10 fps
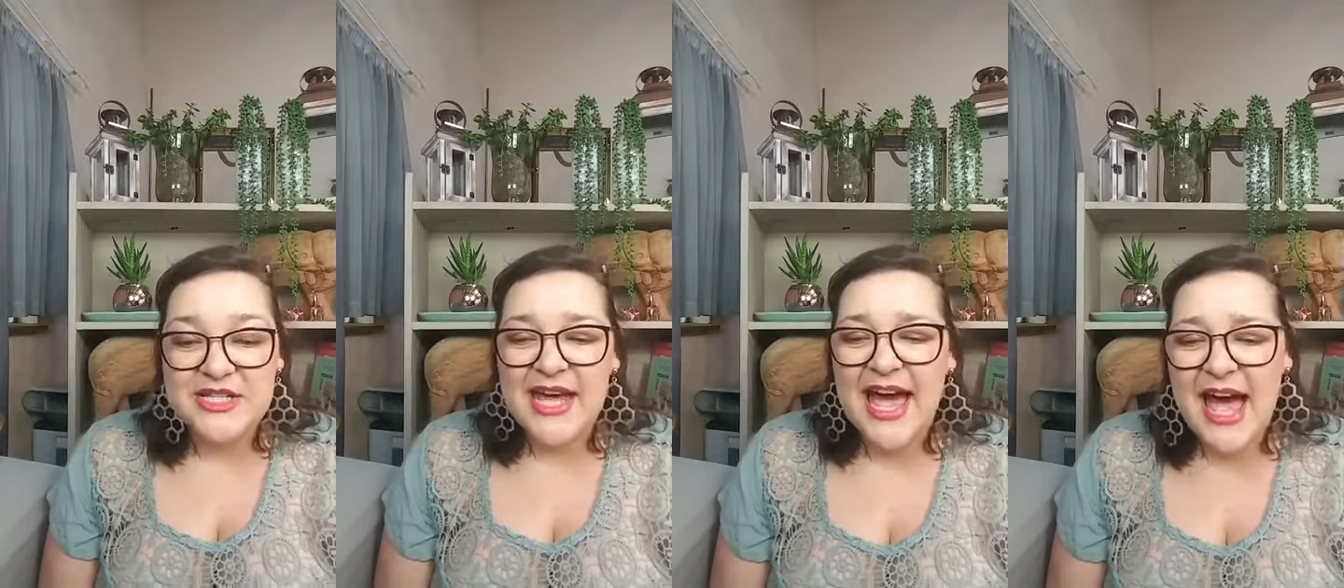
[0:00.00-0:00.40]

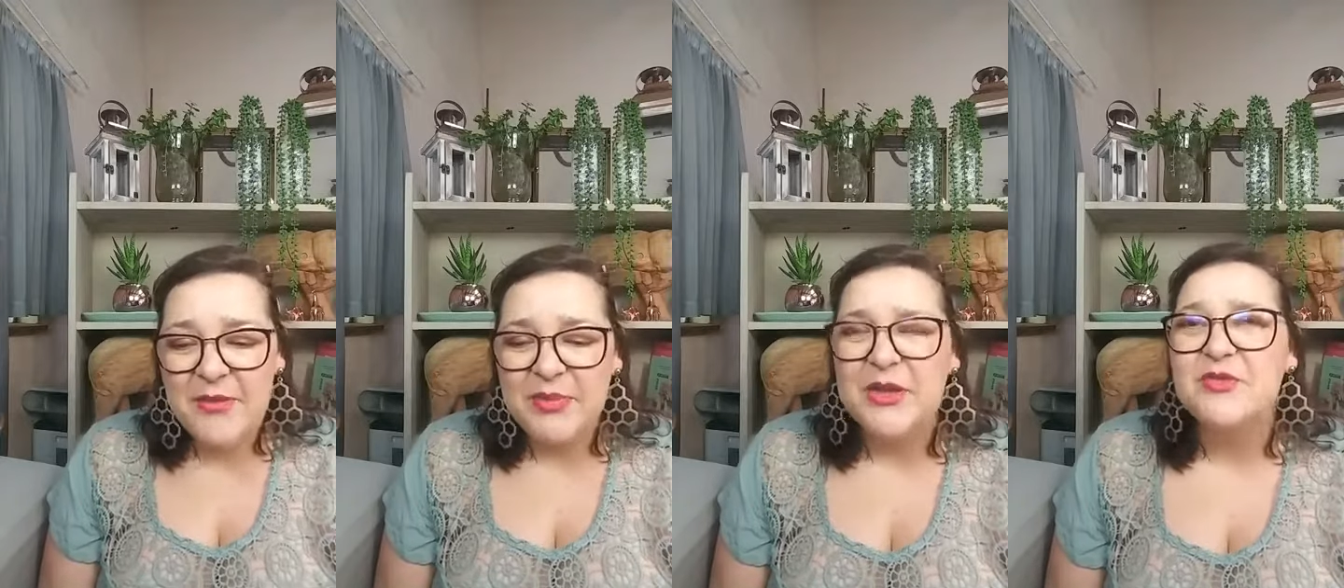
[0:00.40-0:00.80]

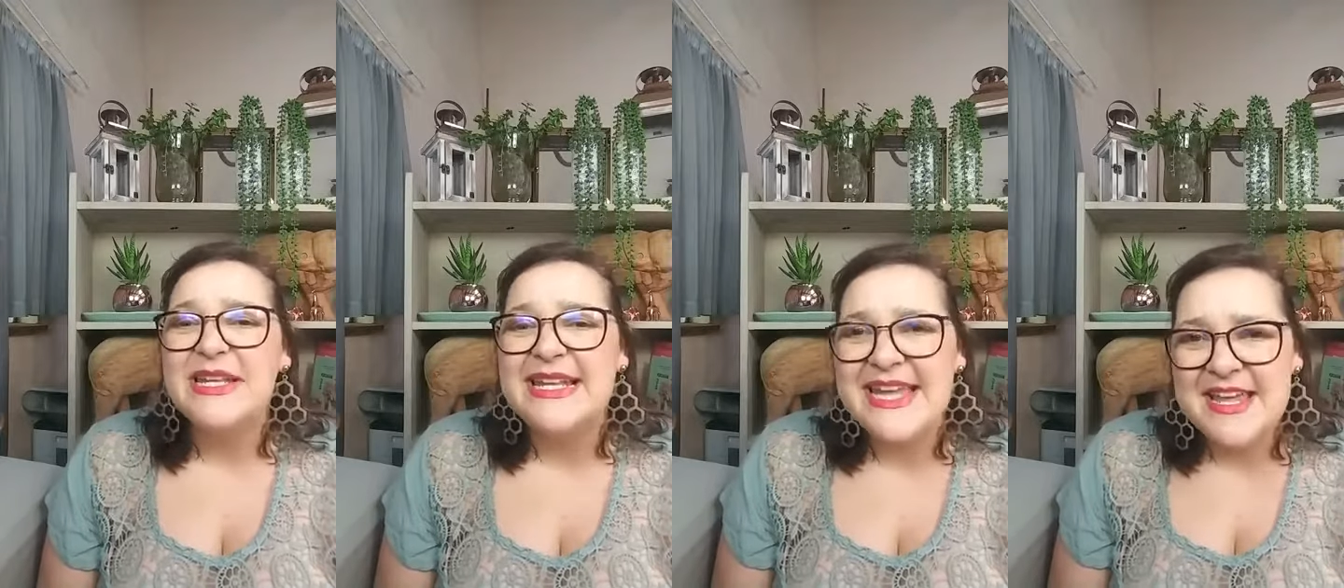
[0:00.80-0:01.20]
happy,
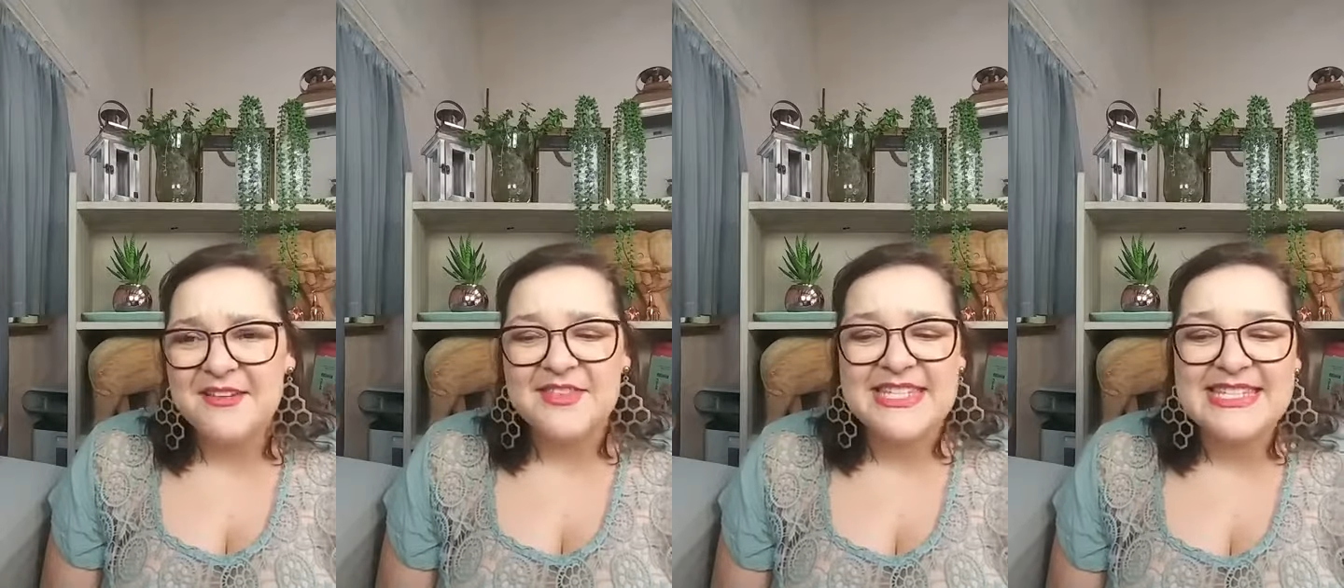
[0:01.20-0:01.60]

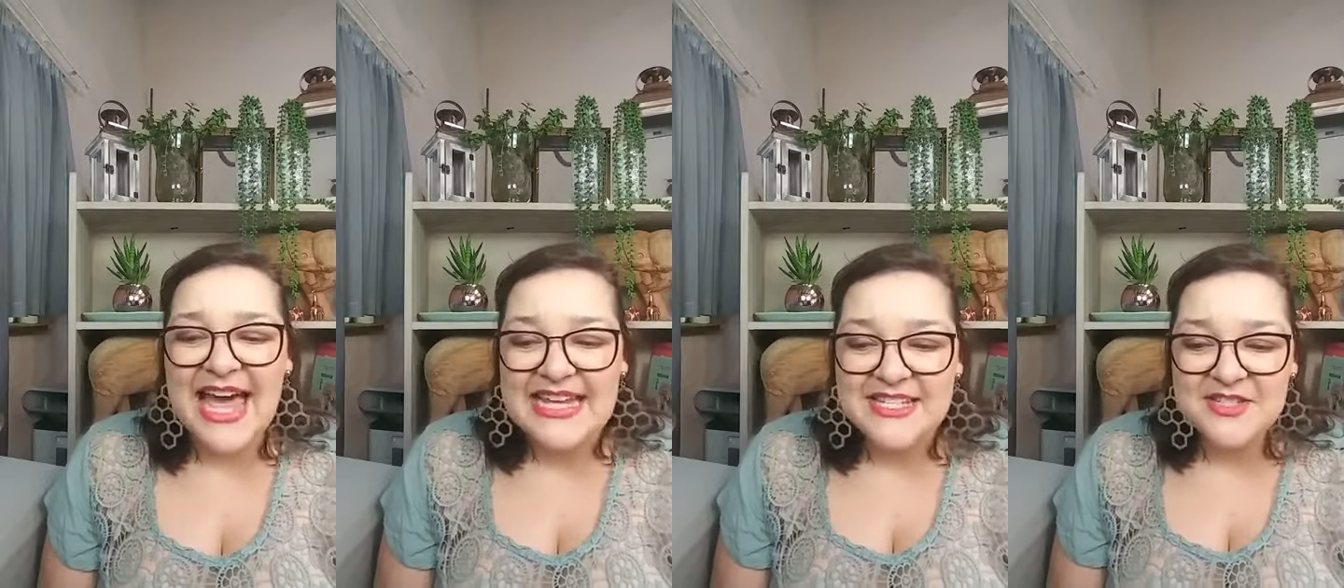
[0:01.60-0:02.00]
relieved,
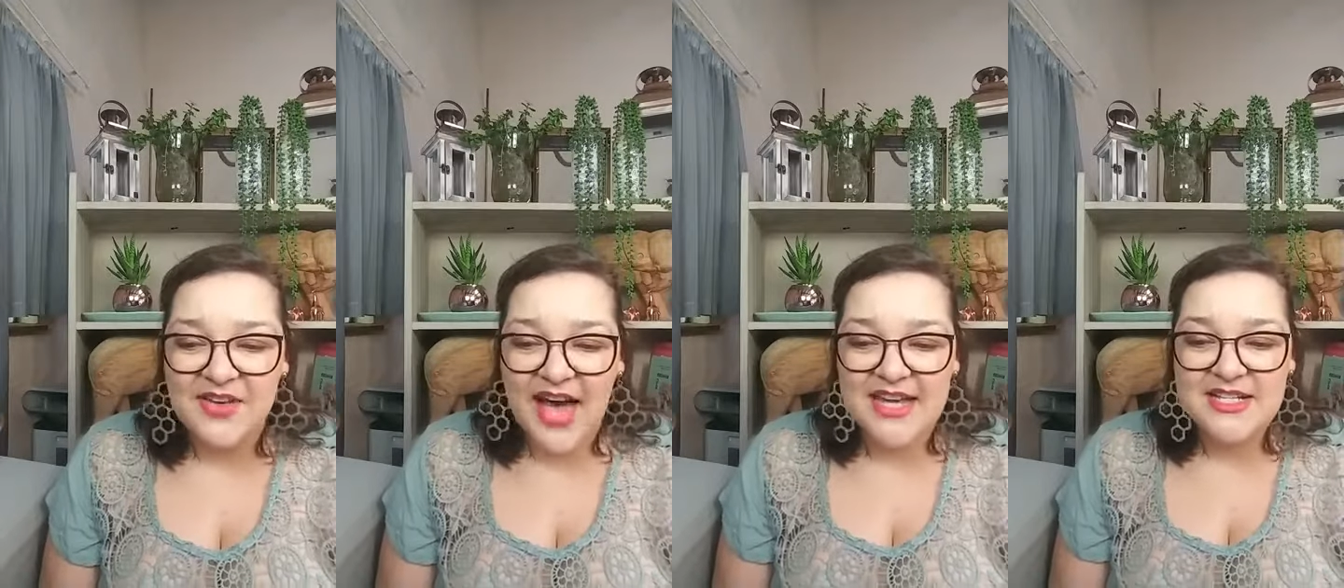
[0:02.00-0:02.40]

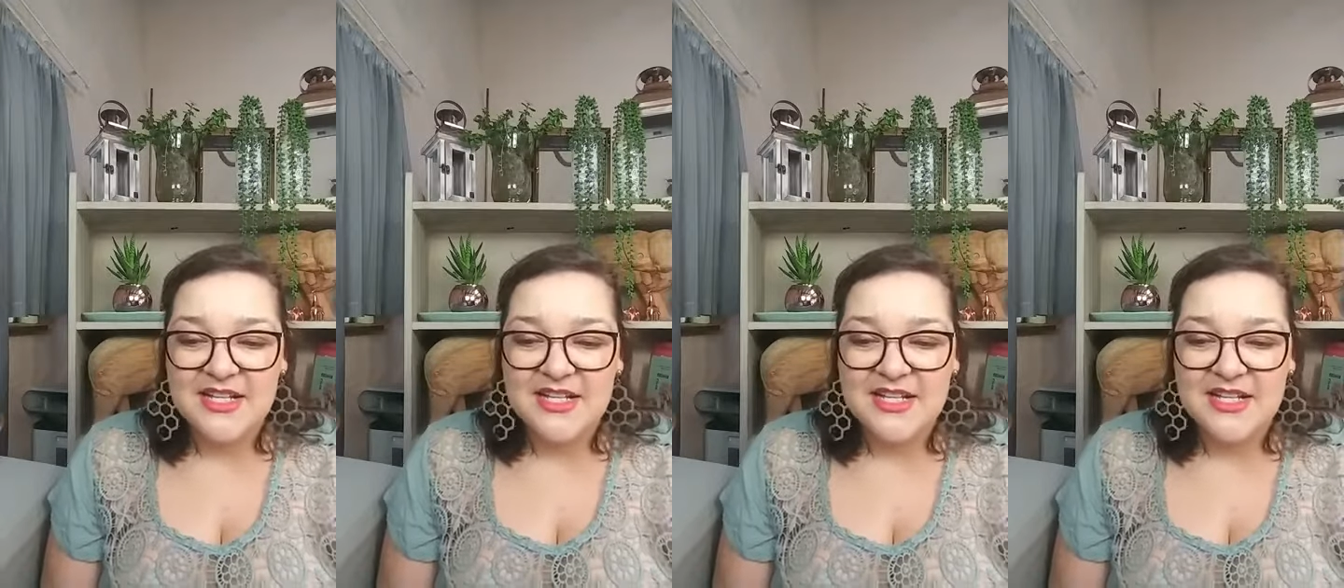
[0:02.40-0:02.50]
satisfied,